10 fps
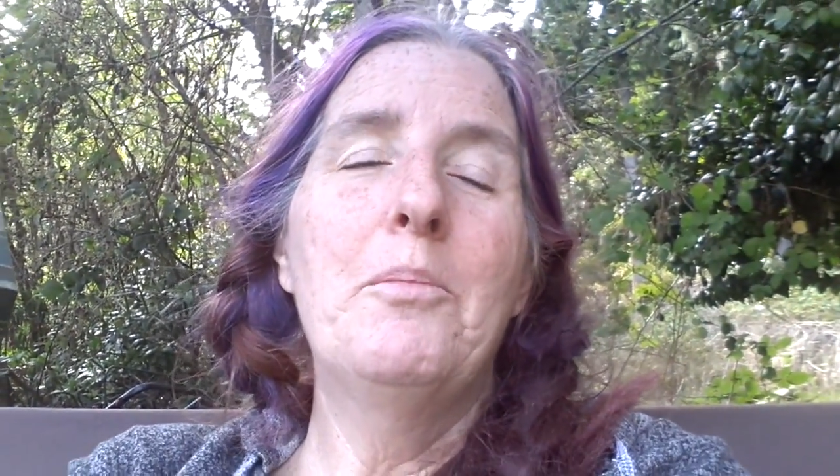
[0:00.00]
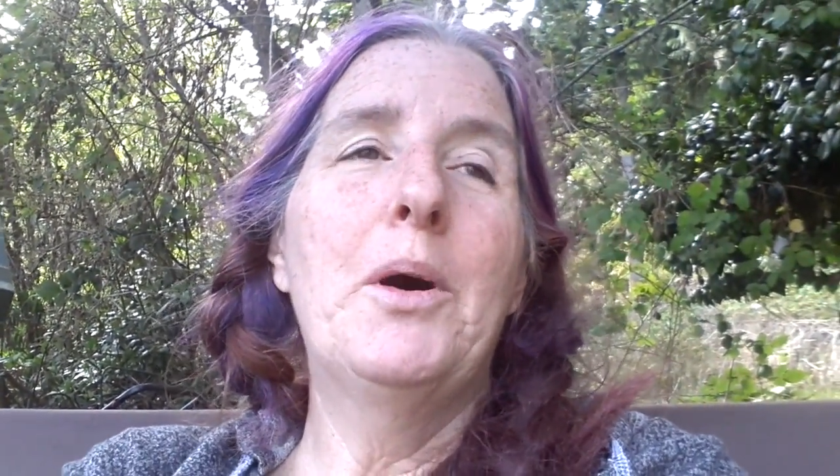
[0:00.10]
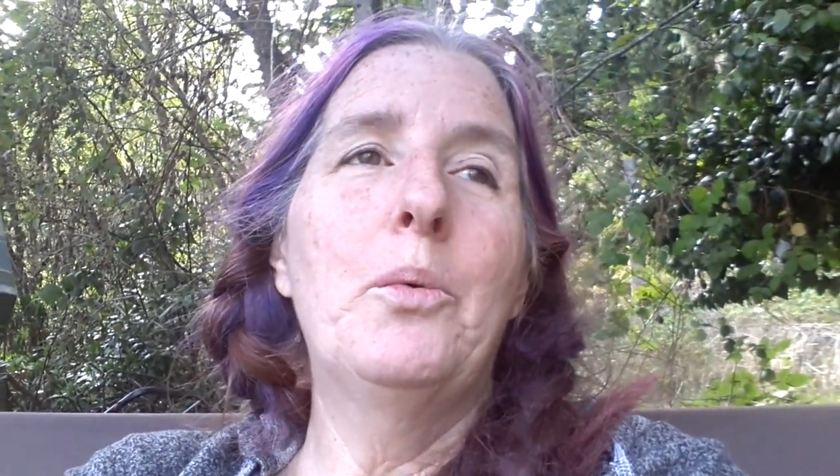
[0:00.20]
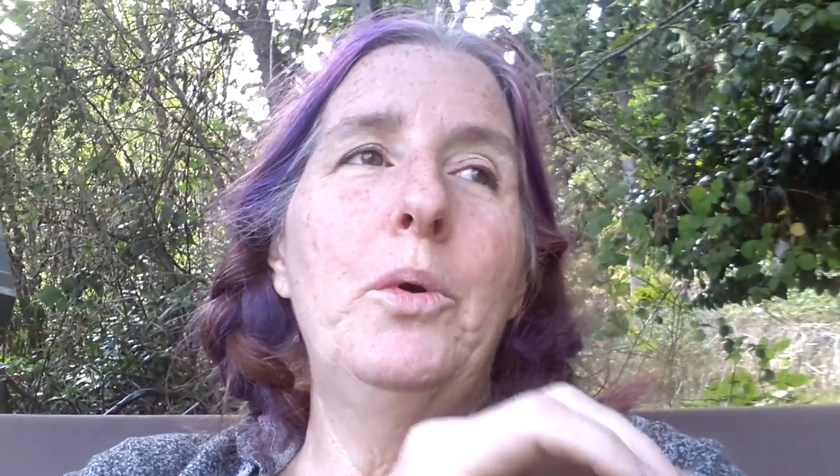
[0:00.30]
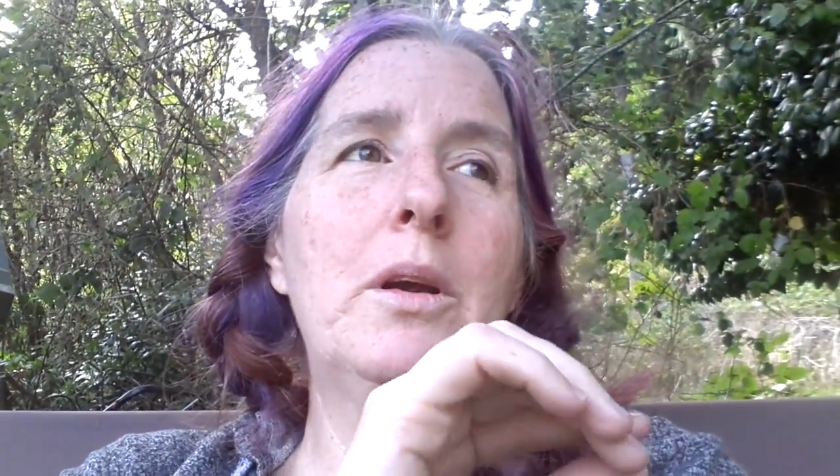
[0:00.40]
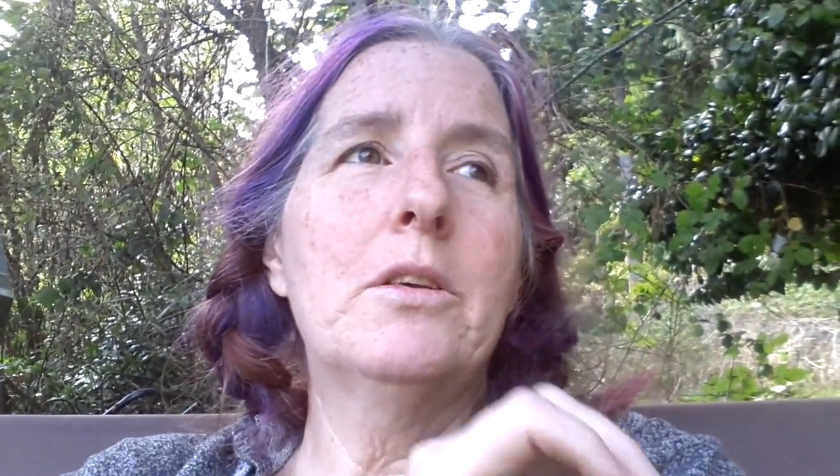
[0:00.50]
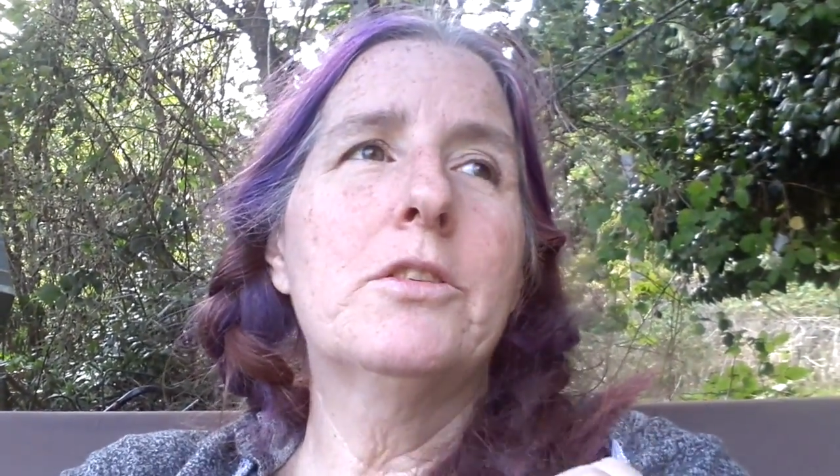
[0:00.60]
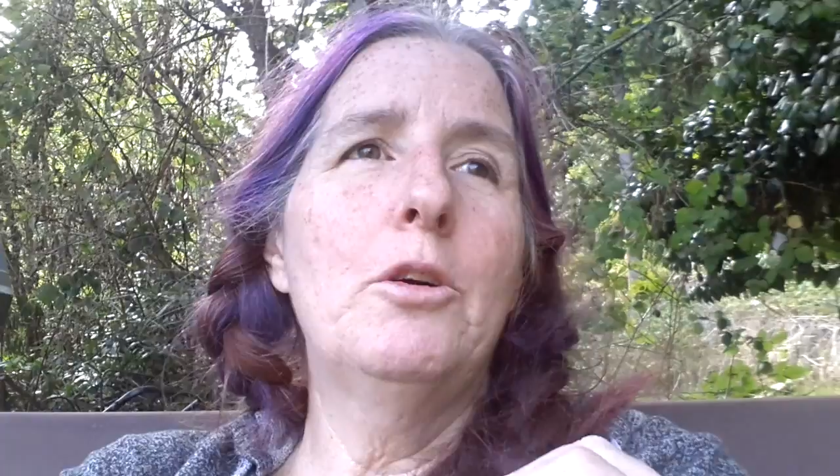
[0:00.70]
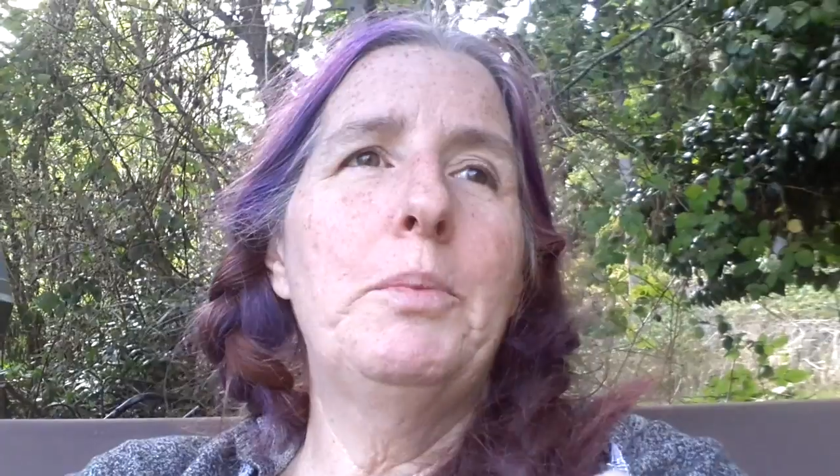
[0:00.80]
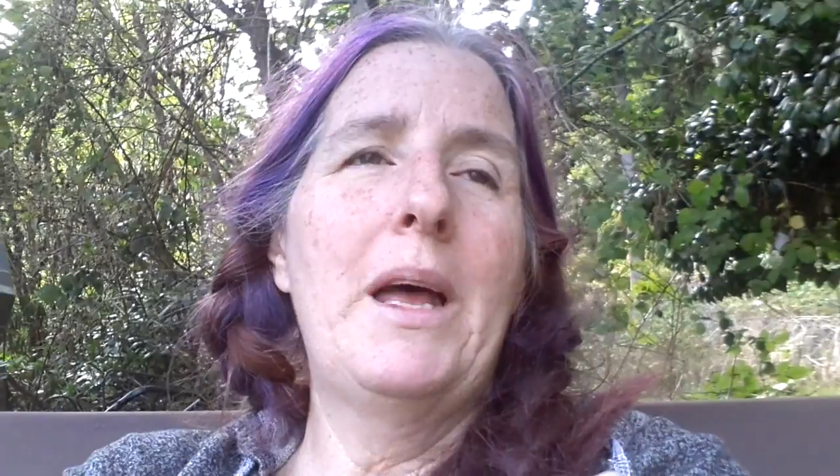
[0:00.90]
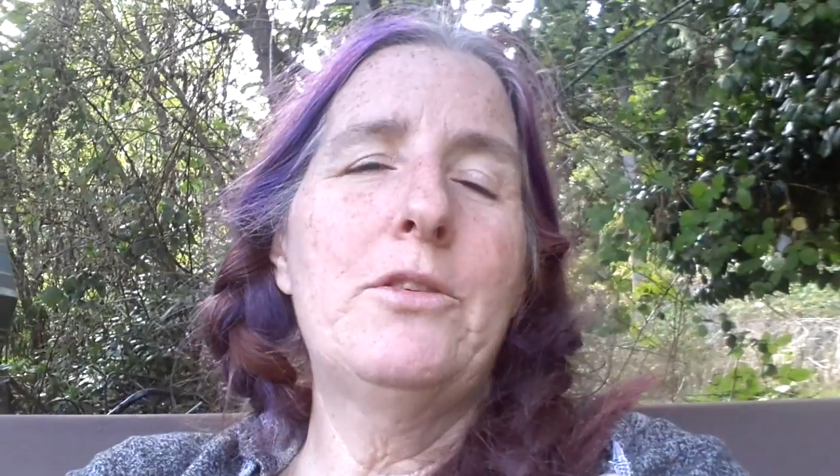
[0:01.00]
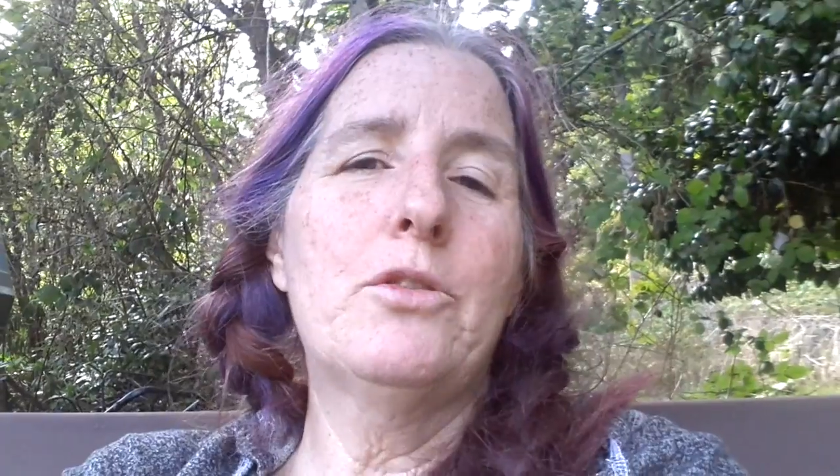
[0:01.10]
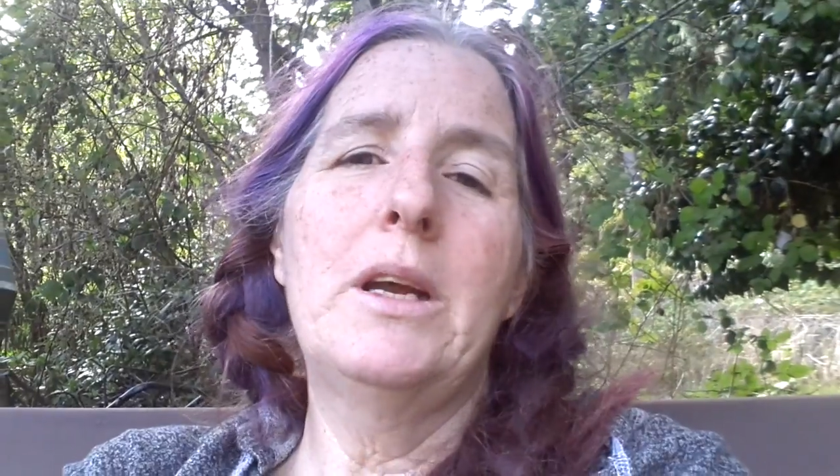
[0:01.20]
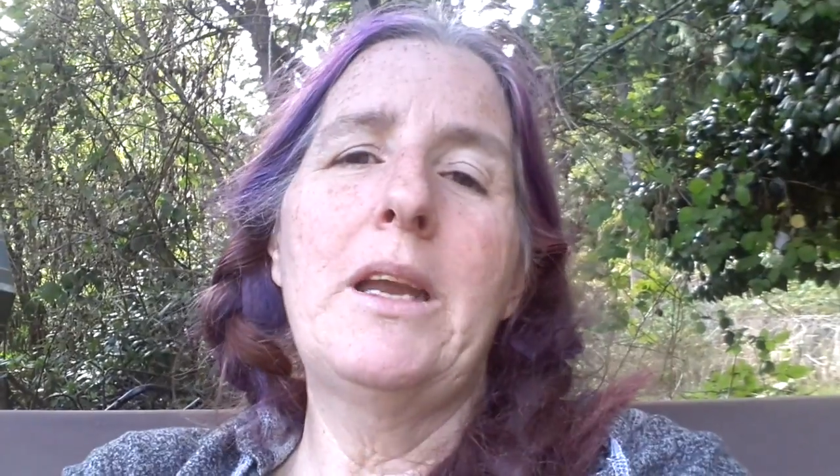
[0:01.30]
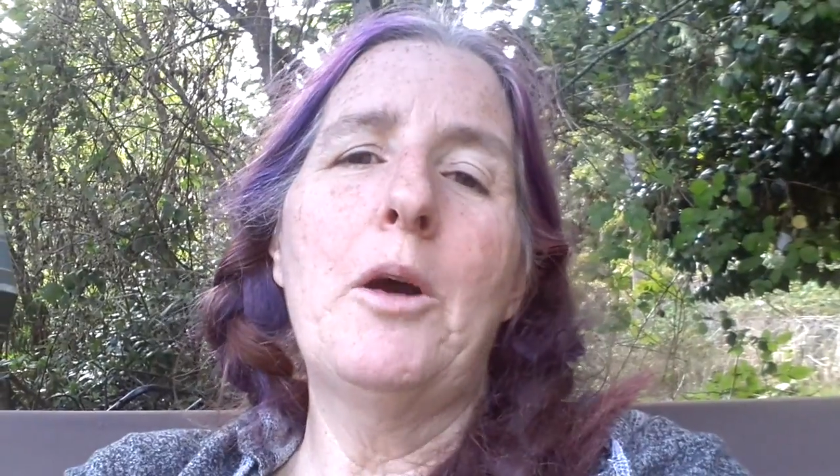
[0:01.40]
But we're so blessed
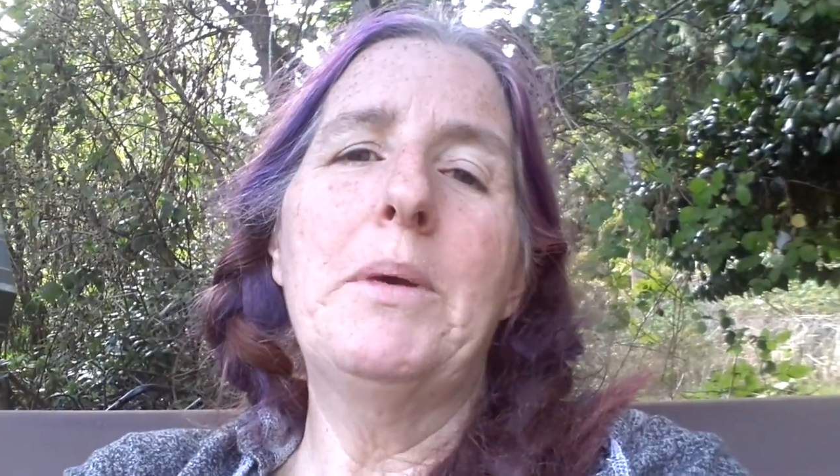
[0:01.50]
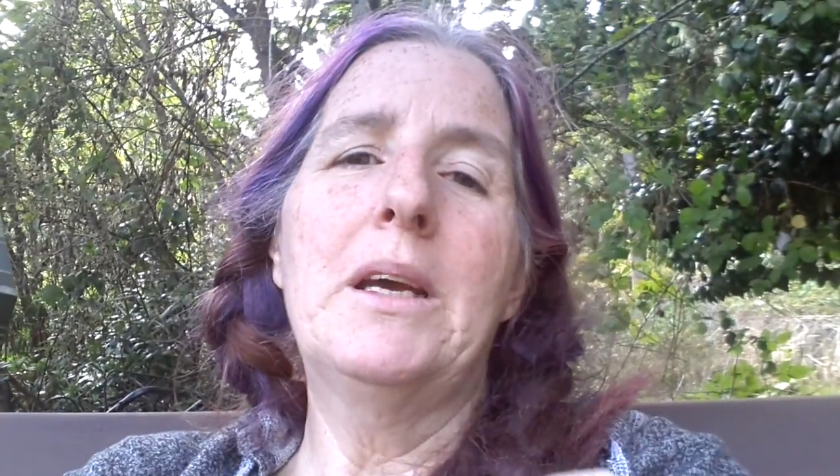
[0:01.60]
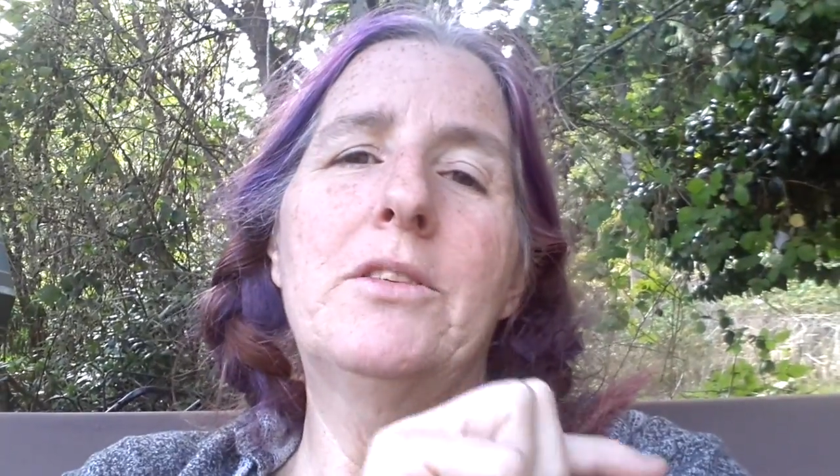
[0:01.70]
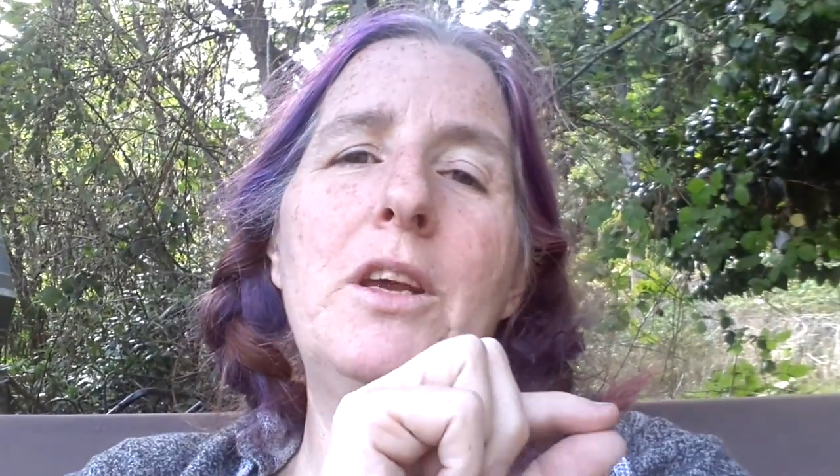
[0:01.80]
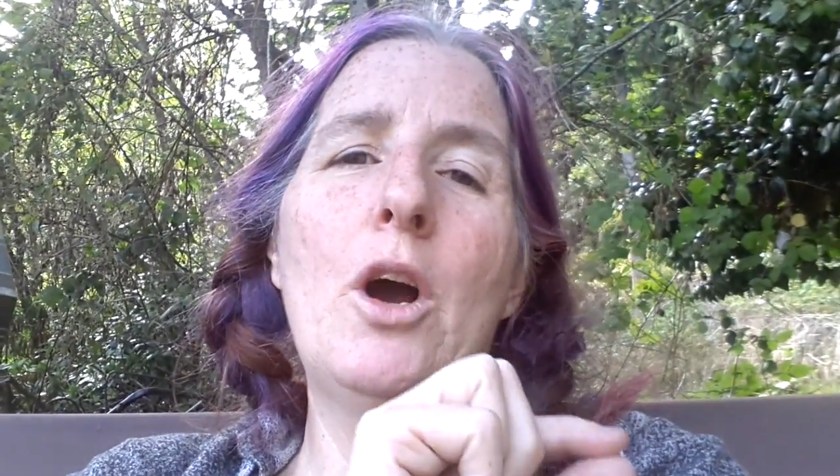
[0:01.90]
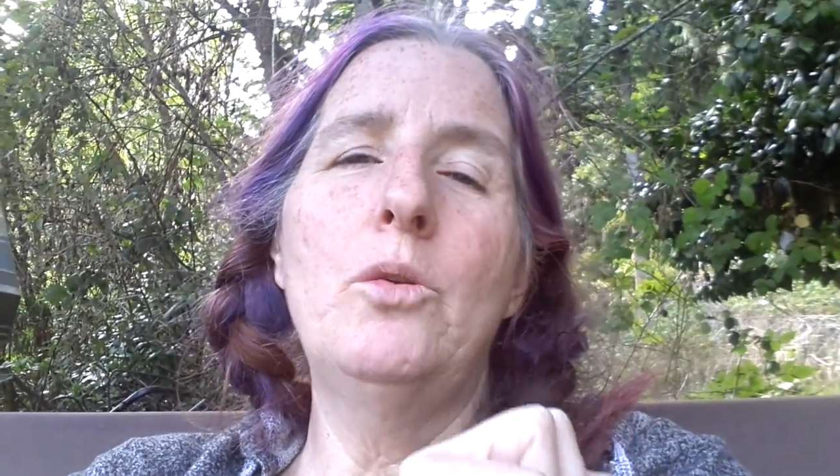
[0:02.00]
right now because he